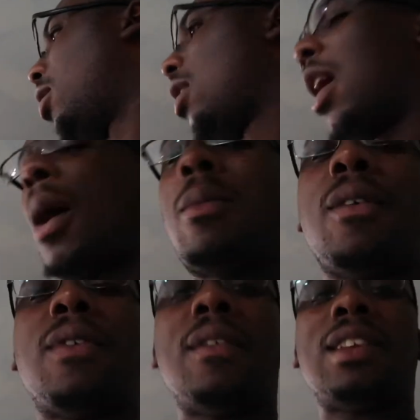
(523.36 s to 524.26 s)
right? I'm
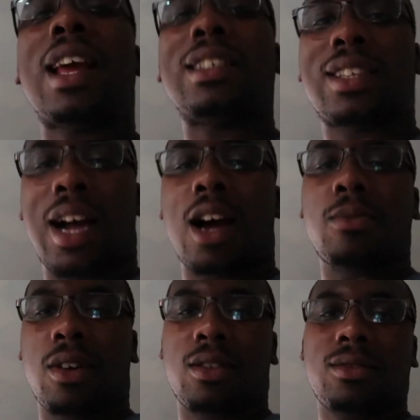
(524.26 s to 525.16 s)
a very nice guy,
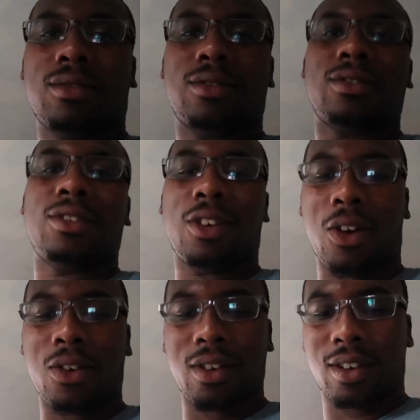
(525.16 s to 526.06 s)
bro. You know?